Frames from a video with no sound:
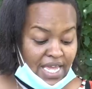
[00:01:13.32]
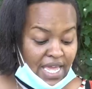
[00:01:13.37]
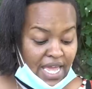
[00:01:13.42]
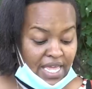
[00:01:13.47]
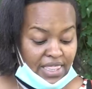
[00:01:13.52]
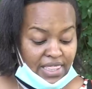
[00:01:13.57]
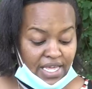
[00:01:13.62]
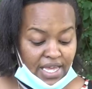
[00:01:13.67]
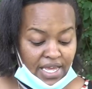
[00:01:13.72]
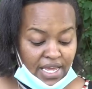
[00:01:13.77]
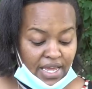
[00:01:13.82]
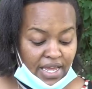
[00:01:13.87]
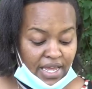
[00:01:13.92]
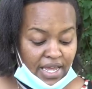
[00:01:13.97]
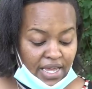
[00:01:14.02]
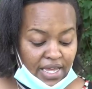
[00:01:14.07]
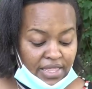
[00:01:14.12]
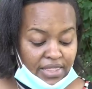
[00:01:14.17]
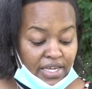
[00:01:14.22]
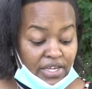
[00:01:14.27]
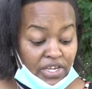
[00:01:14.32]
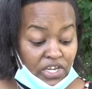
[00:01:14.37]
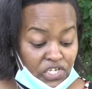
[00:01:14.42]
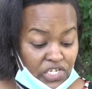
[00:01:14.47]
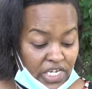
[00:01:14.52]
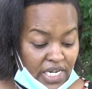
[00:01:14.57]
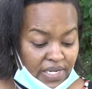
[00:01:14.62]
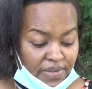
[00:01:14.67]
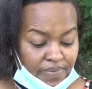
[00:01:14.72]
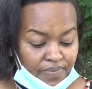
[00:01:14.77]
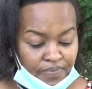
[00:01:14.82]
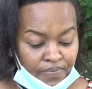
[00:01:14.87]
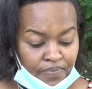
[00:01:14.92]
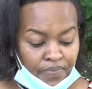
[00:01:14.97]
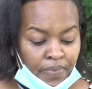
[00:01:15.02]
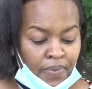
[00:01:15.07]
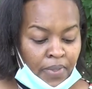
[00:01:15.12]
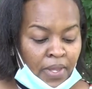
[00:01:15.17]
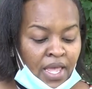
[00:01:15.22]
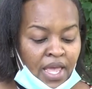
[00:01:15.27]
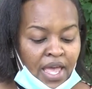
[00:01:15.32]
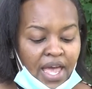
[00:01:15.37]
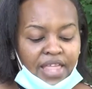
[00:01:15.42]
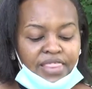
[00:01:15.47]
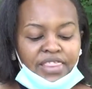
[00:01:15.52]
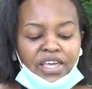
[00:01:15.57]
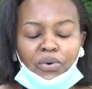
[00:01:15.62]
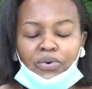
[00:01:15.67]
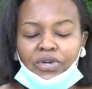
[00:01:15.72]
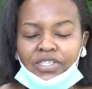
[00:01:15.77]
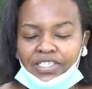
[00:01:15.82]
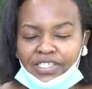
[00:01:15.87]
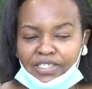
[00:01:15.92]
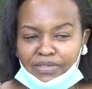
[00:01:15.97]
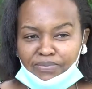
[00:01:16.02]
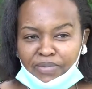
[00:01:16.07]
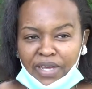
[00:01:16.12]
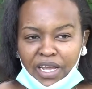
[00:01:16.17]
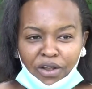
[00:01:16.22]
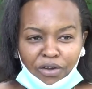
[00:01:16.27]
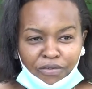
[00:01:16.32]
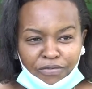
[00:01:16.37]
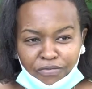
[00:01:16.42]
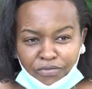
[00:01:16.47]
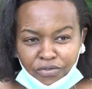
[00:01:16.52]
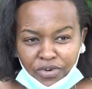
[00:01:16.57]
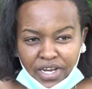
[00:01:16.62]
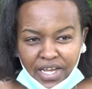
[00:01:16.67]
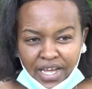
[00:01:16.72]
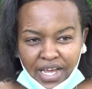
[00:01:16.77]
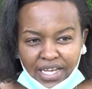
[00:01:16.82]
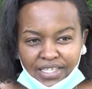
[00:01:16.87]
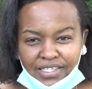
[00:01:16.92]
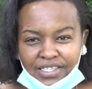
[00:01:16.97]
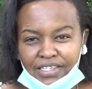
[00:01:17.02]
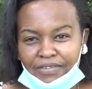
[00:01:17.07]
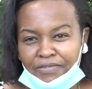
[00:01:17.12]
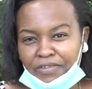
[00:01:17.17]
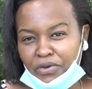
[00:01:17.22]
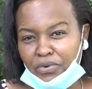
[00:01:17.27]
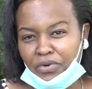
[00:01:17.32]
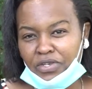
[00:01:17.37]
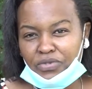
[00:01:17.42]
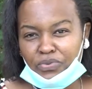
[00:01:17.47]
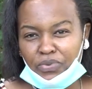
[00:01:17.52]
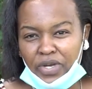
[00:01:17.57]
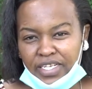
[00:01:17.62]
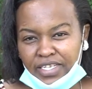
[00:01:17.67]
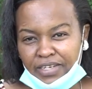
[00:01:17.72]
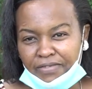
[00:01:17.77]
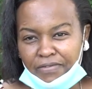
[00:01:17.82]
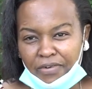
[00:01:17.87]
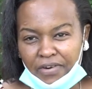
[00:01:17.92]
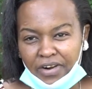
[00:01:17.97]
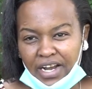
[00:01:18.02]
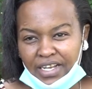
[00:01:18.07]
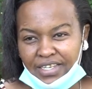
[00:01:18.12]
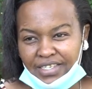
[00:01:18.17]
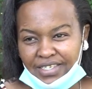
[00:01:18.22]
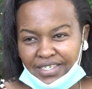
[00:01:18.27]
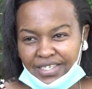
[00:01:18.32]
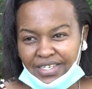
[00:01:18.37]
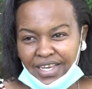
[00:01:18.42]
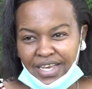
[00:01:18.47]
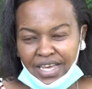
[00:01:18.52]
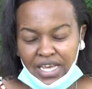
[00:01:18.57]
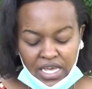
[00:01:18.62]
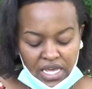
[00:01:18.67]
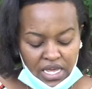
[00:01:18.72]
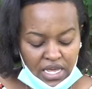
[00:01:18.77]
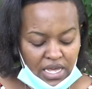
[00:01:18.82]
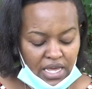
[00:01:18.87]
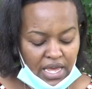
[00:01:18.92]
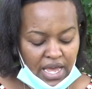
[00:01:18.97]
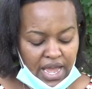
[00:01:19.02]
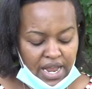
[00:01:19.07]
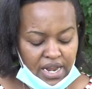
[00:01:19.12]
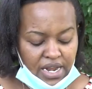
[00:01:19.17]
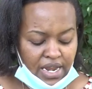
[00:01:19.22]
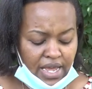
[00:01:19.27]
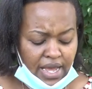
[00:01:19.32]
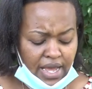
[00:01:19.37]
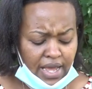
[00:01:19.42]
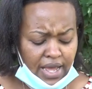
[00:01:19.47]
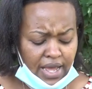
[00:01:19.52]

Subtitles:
in the kitchen and there was smell of food as if he was waiting for us, and